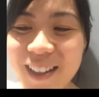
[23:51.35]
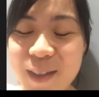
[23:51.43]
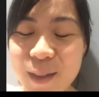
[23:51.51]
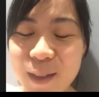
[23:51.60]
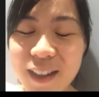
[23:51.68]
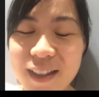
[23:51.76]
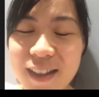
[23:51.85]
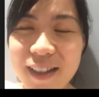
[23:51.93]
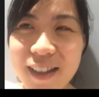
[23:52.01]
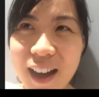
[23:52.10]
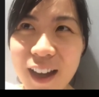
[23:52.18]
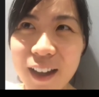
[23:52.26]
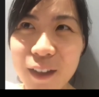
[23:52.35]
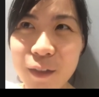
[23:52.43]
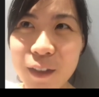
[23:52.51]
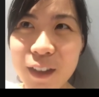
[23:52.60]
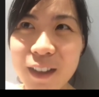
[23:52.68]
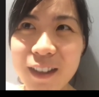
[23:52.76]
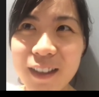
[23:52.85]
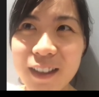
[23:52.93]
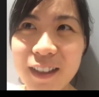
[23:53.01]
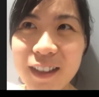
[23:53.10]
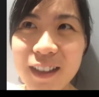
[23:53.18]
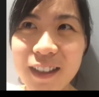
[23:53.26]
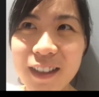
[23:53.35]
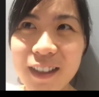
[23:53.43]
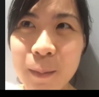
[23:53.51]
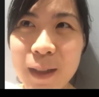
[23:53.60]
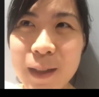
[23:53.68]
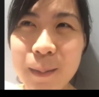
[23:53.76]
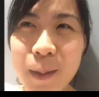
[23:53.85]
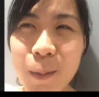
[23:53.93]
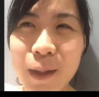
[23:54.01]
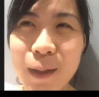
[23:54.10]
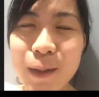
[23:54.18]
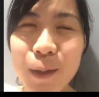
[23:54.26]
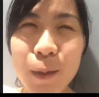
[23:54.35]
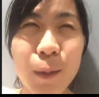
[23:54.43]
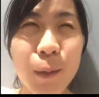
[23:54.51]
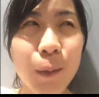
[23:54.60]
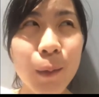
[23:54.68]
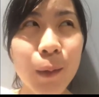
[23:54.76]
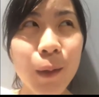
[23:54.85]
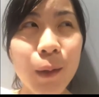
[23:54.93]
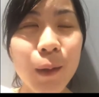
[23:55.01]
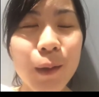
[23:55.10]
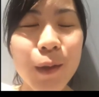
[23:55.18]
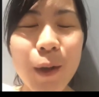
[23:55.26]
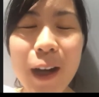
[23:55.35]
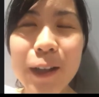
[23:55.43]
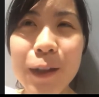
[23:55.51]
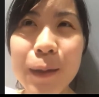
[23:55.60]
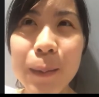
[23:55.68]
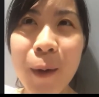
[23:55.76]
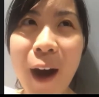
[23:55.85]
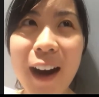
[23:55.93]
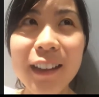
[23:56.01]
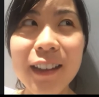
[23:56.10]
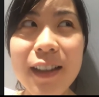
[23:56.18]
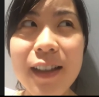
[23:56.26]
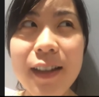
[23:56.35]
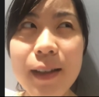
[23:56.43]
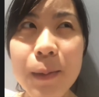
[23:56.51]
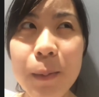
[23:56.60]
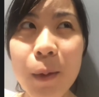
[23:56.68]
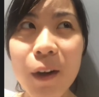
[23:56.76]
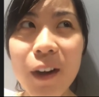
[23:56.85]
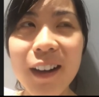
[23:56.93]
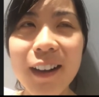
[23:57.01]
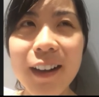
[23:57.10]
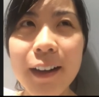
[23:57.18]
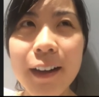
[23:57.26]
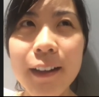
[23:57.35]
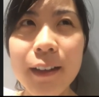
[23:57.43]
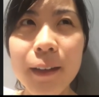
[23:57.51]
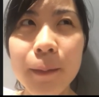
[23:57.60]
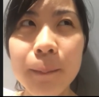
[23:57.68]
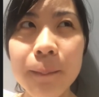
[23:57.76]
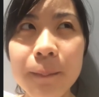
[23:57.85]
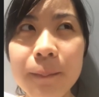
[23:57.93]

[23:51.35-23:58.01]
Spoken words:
this, I feel it makes me want to try to practice this more in